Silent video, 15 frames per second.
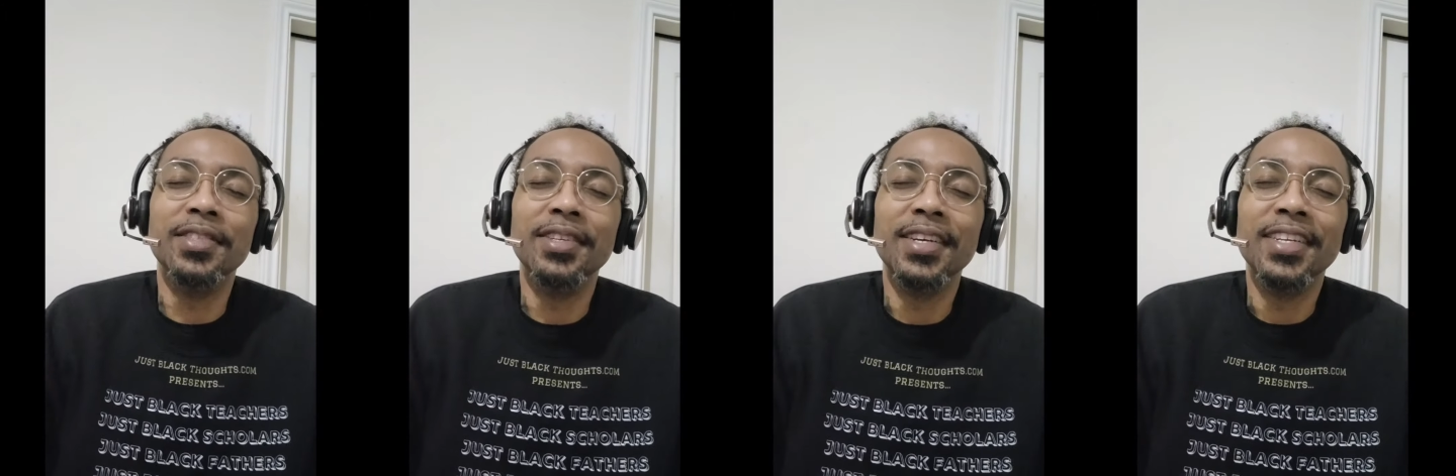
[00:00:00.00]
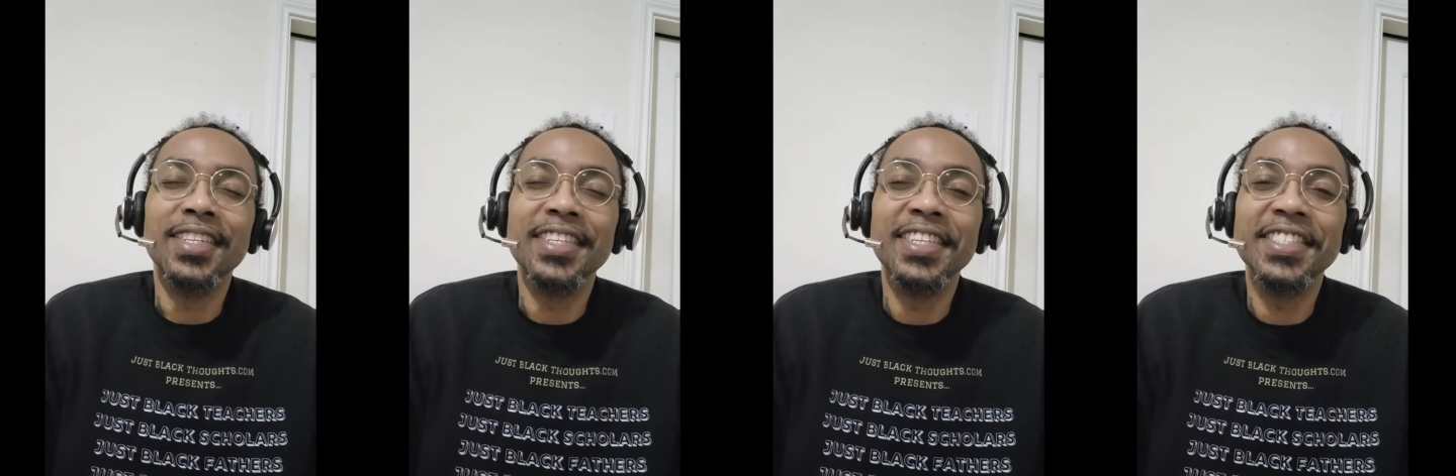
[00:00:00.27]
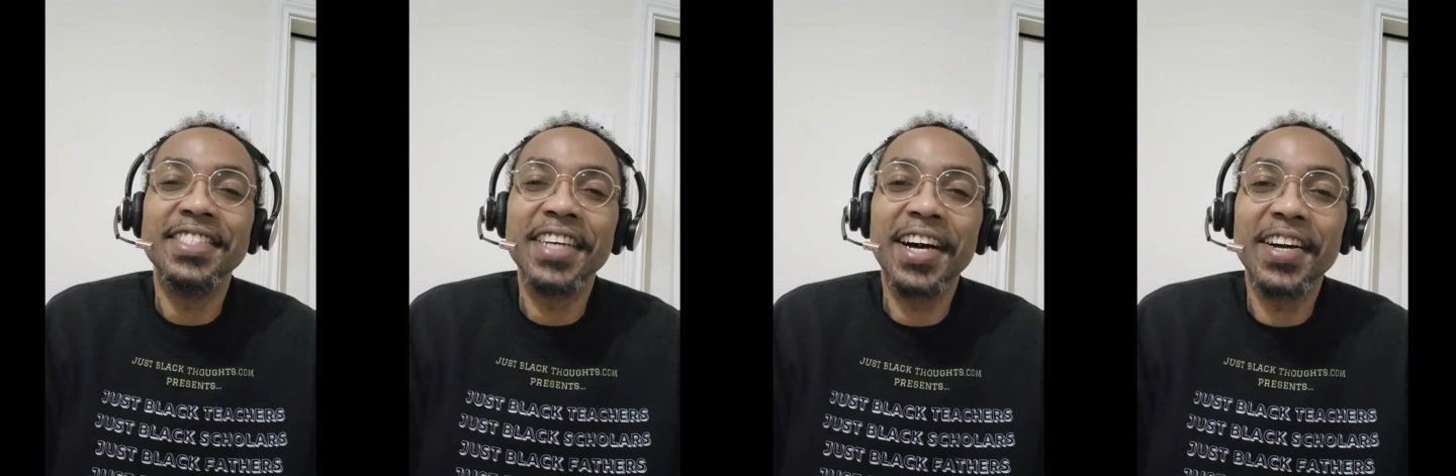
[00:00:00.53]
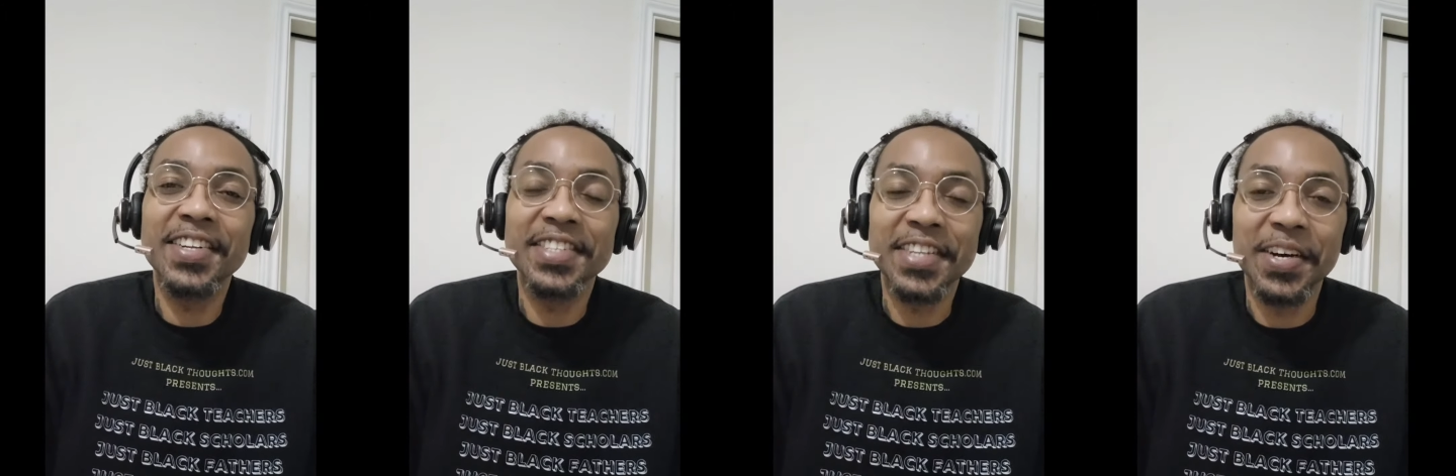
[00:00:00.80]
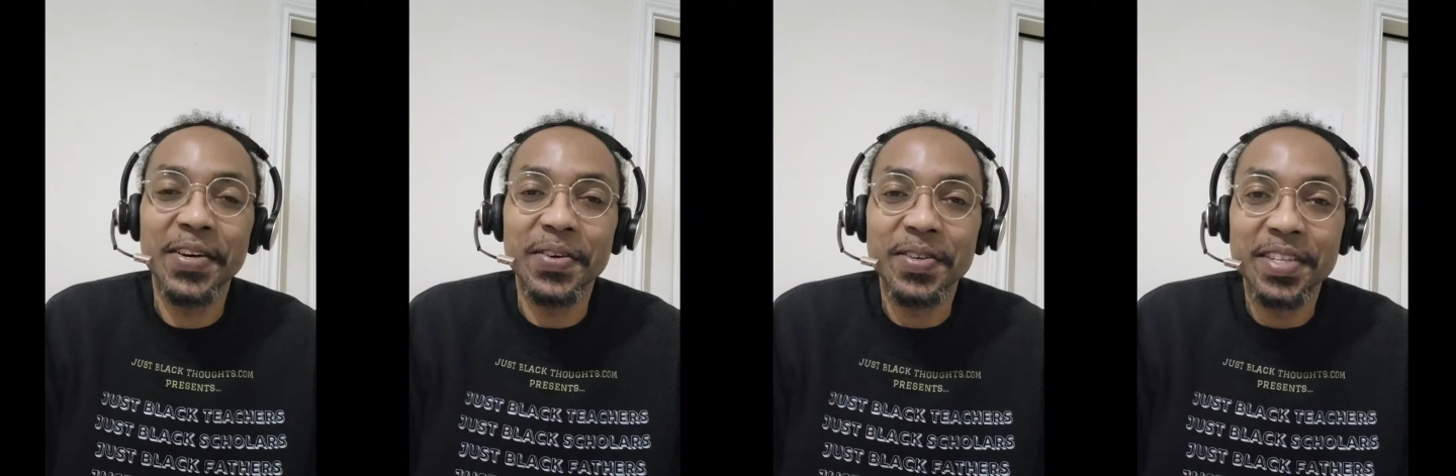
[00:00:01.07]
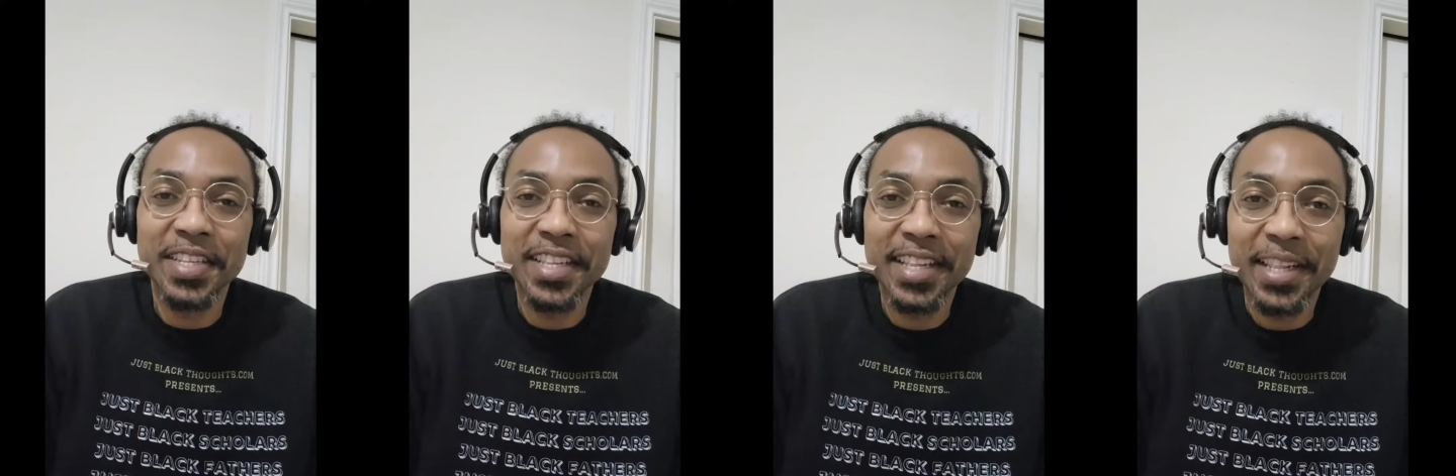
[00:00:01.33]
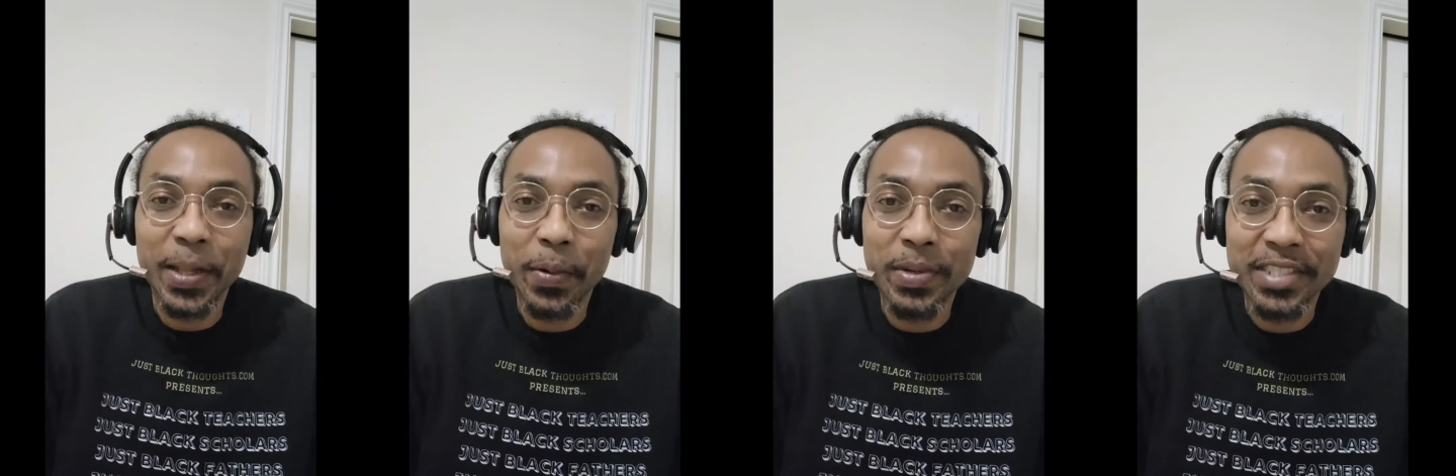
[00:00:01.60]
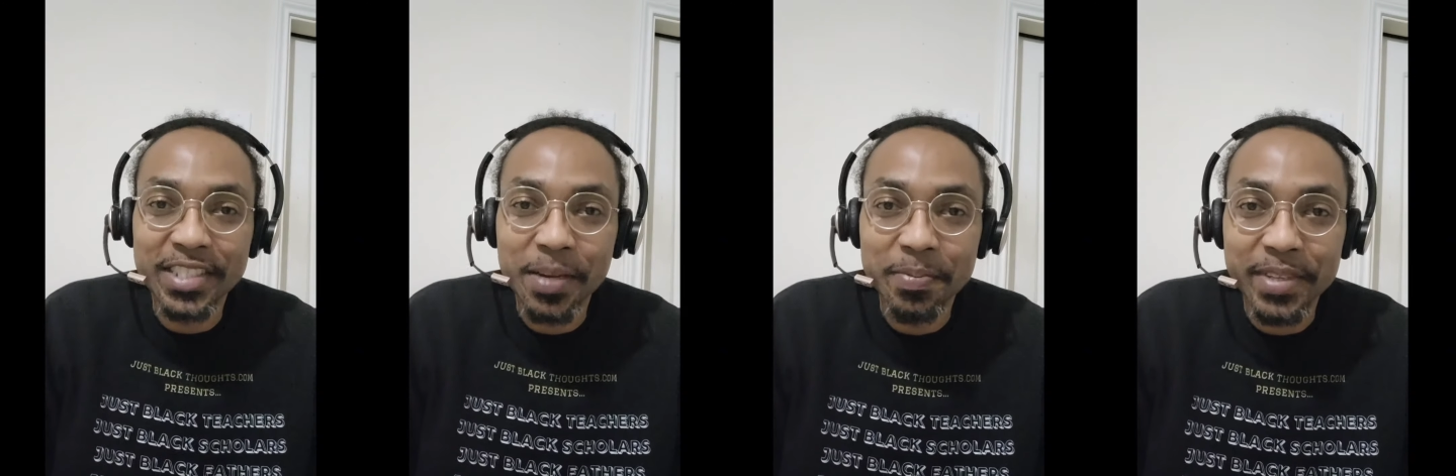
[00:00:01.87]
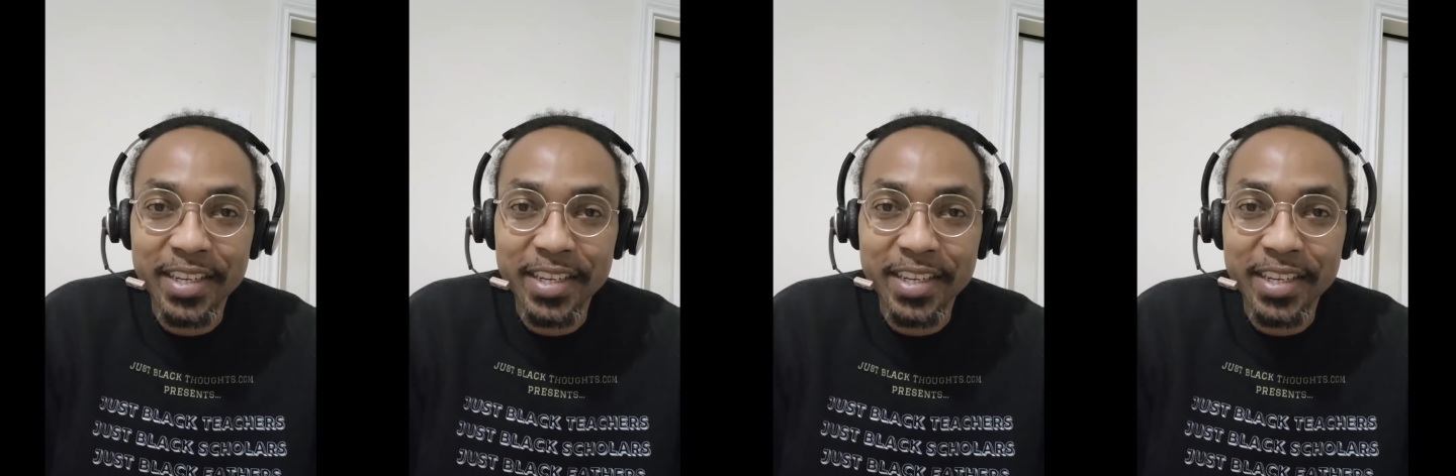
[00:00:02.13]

did y'all know there was something